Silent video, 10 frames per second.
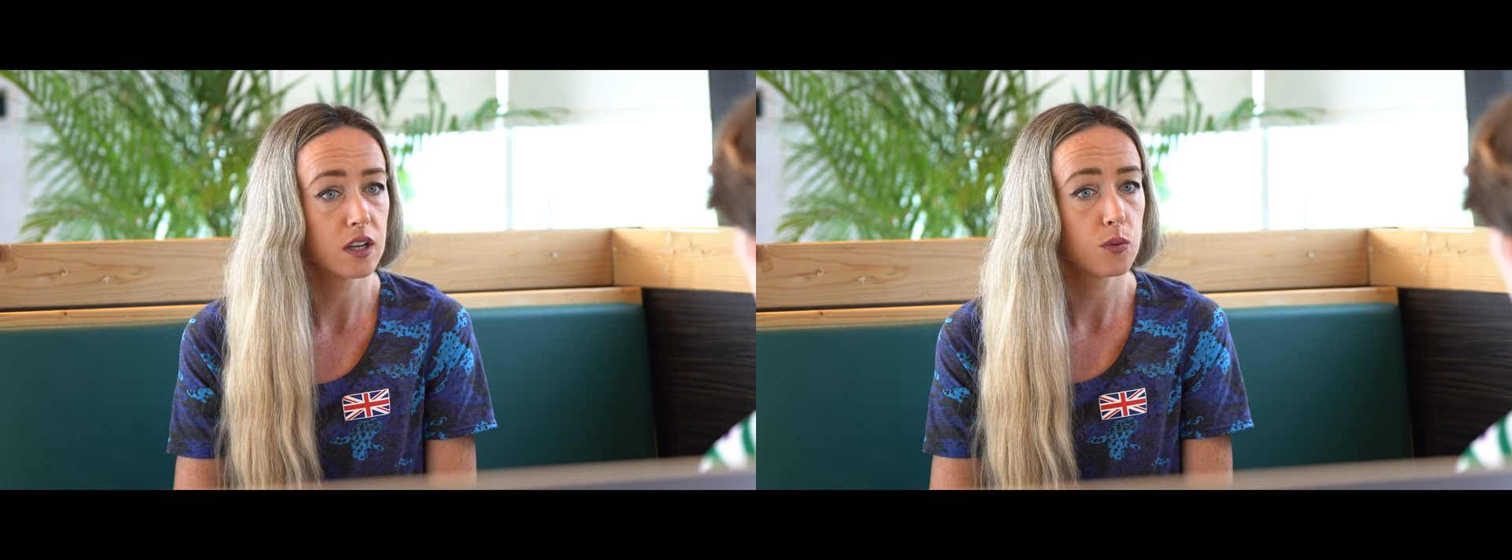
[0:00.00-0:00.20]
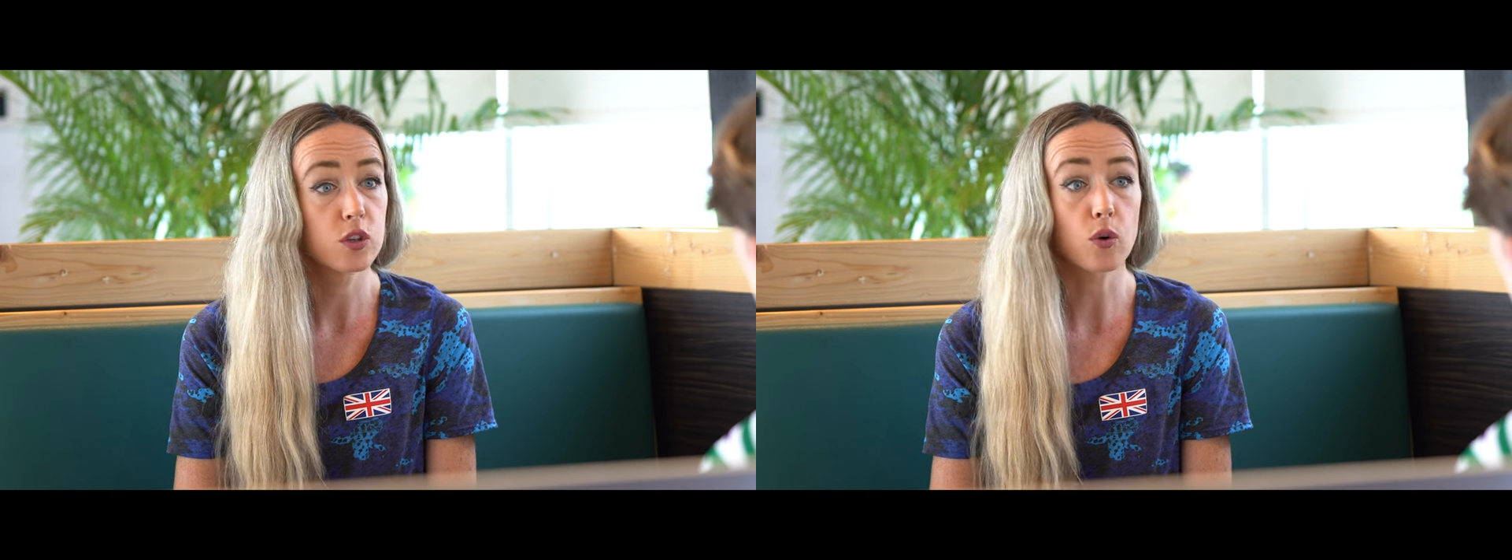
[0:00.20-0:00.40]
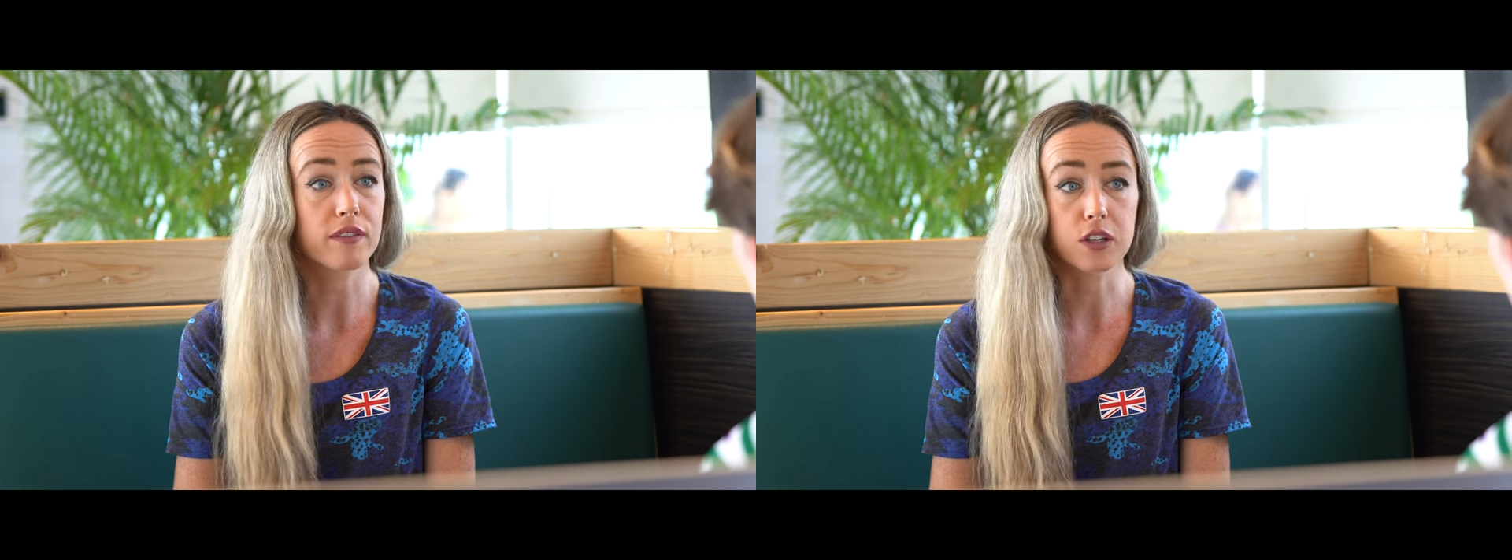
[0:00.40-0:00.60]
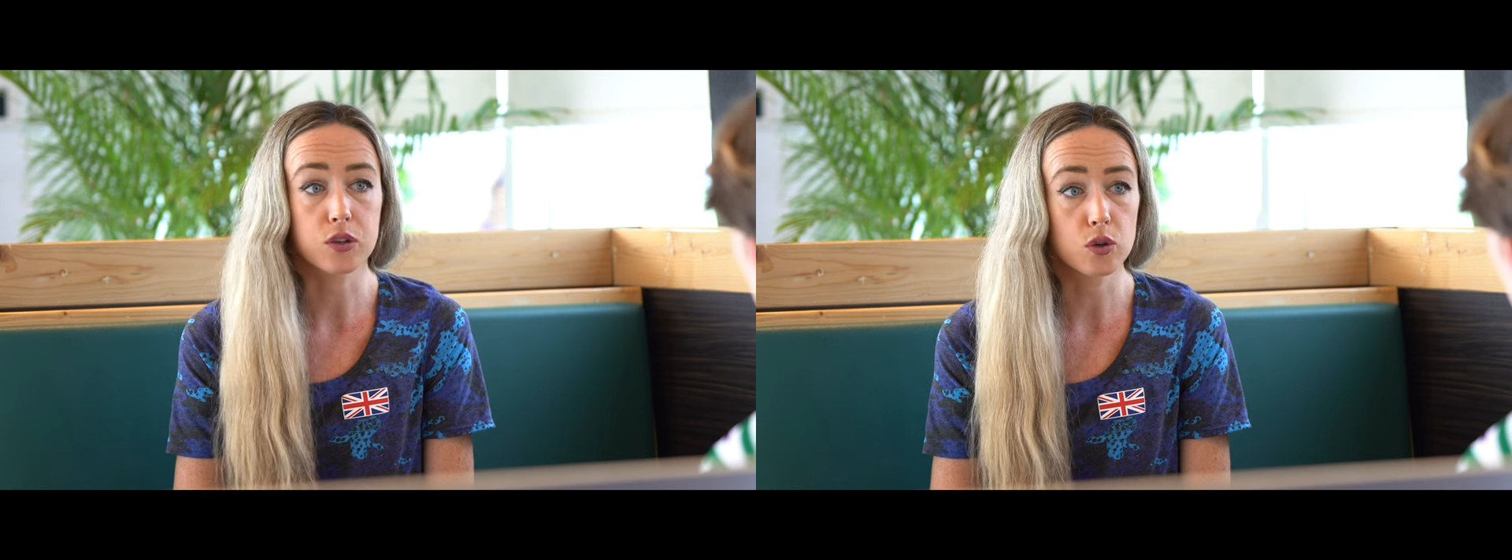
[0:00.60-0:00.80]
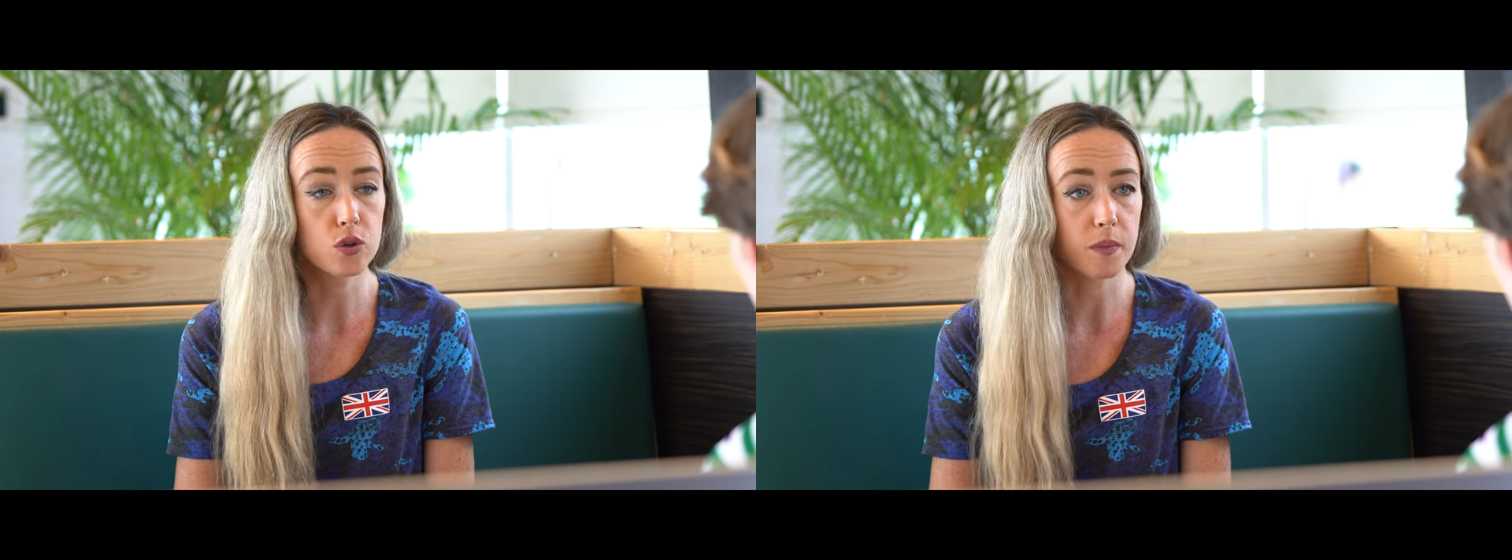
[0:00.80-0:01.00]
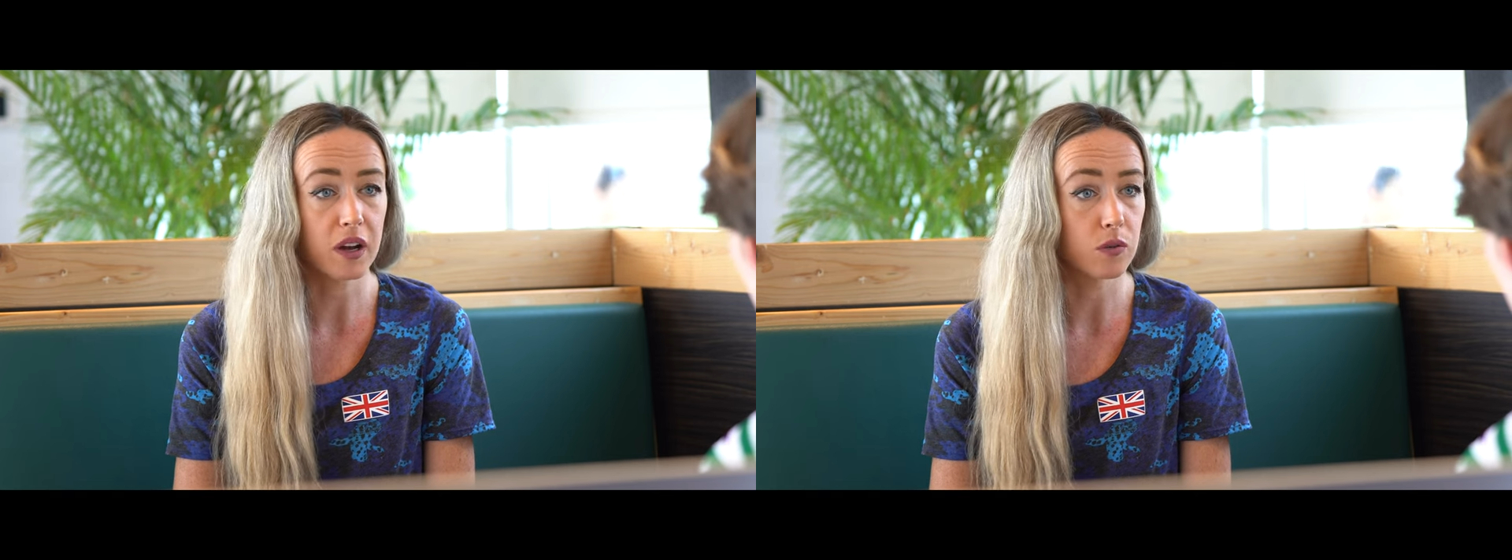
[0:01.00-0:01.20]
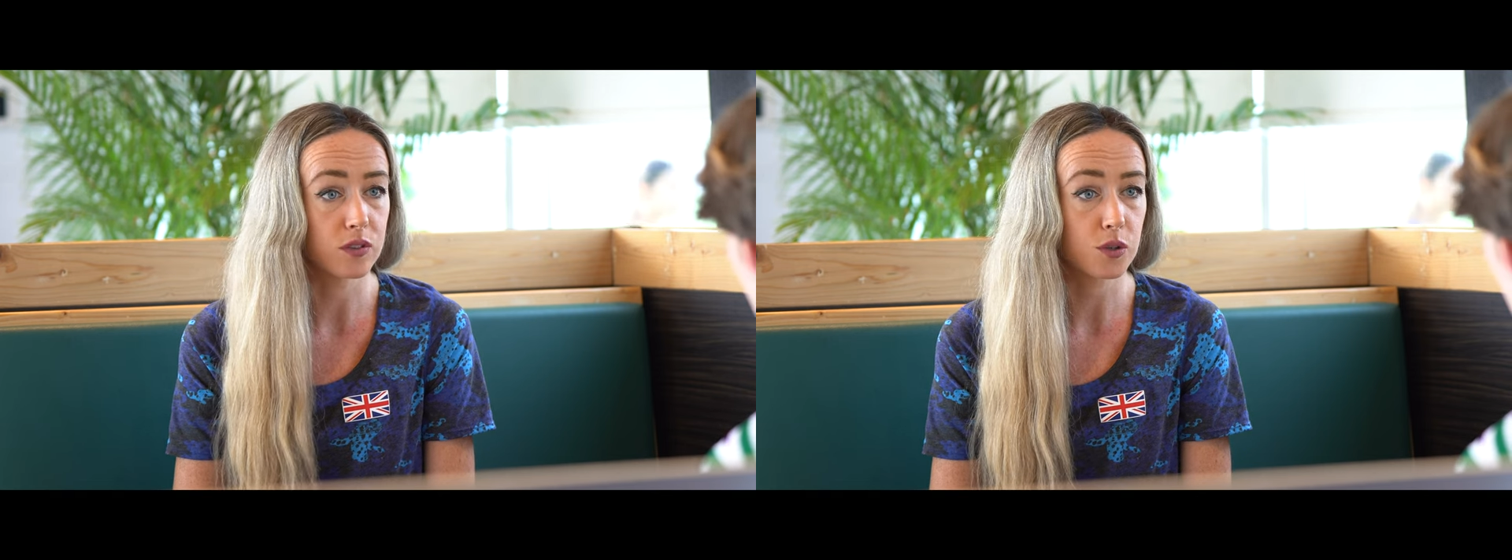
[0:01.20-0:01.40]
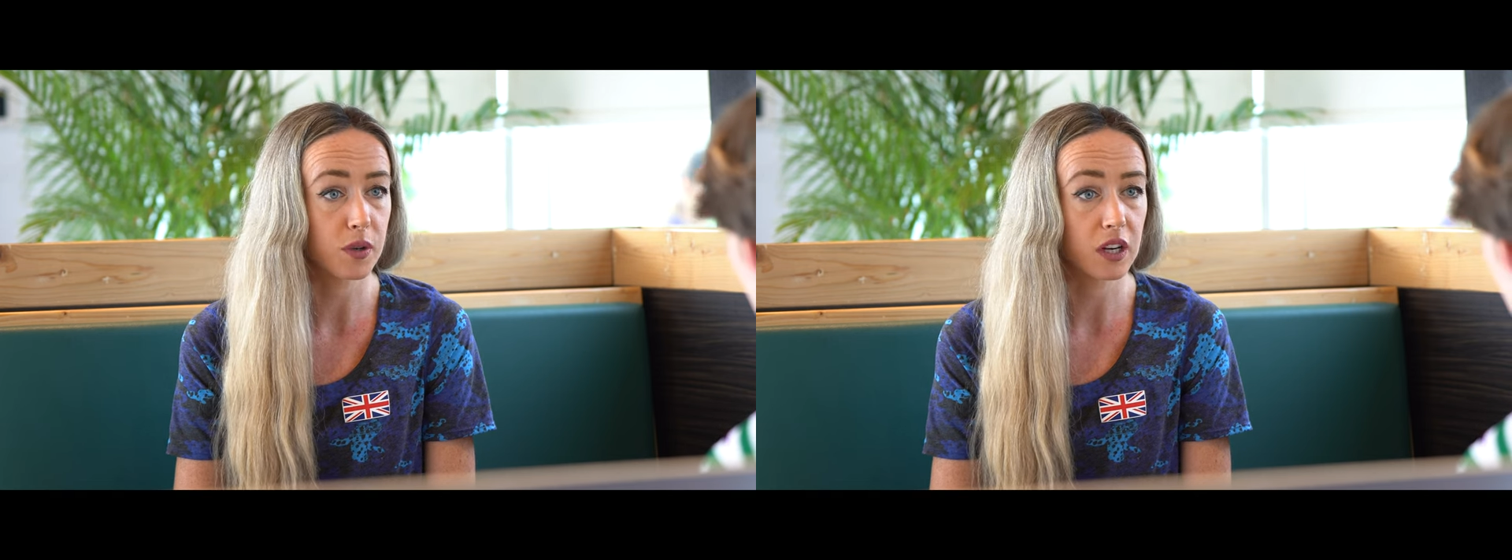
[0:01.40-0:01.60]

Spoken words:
We don't have a huge amount of gym